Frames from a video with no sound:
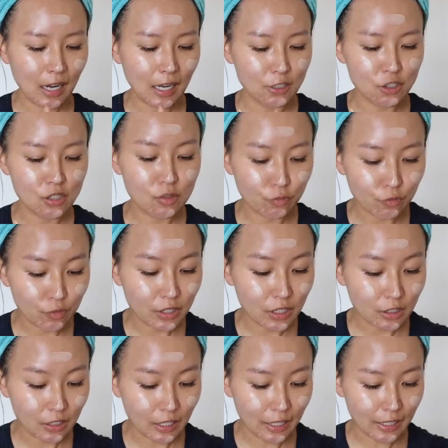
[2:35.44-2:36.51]
I just
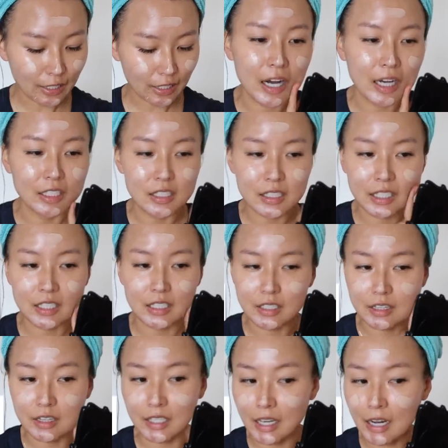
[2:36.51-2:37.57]
feel like I started
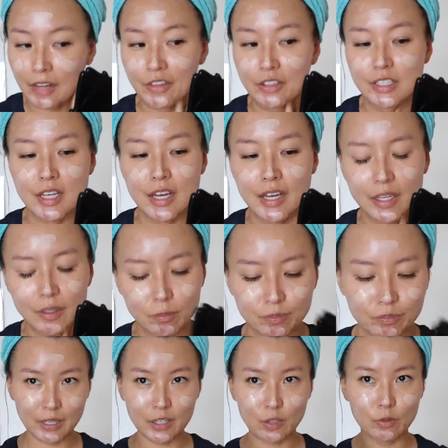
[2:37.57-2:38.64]
it the other day.
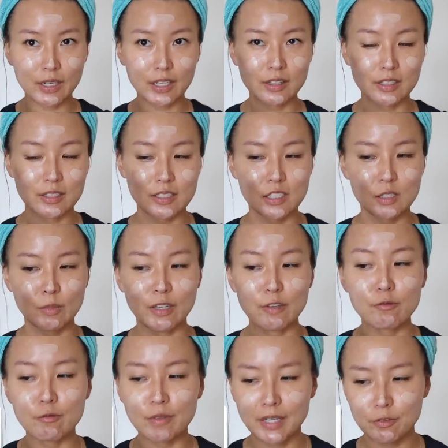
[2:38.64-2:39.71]
By the way, this is my
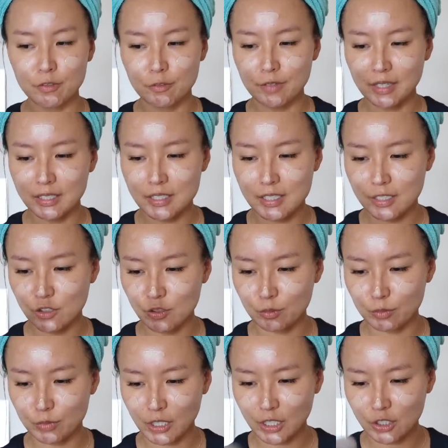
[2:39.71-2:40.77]
favorite
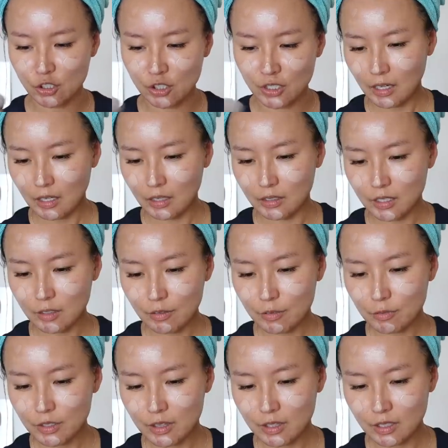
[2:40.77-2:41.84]
foundation brush. I'll leave
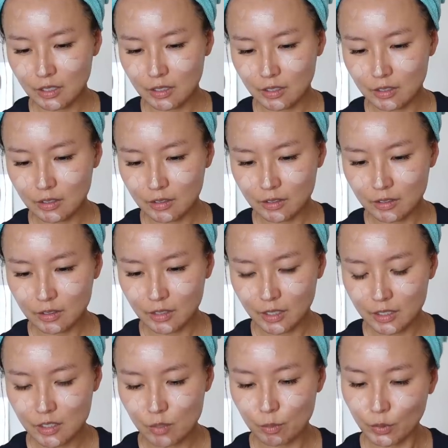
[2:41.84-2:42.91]
everything
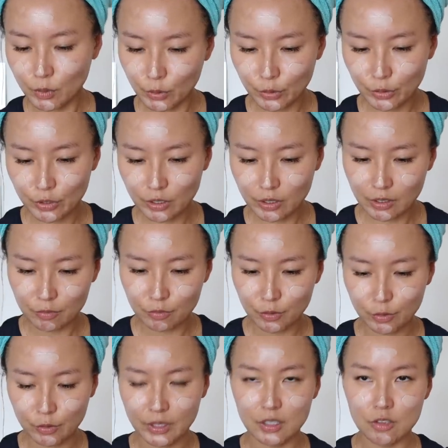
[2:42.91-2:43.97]
linked below if
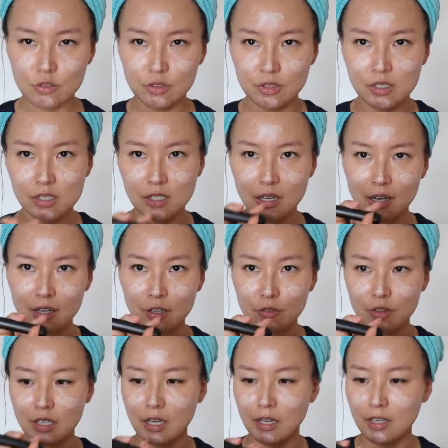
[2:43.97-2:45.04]
you're interested in any of
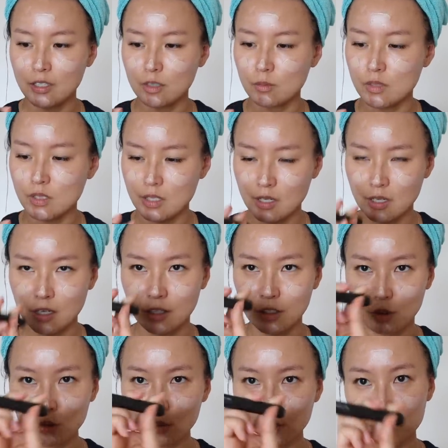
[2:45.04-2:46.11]
the items that I
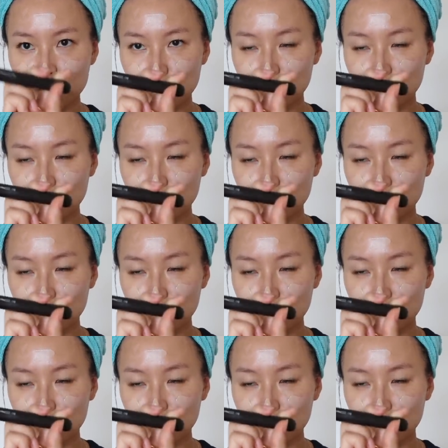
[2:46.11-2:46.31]
use.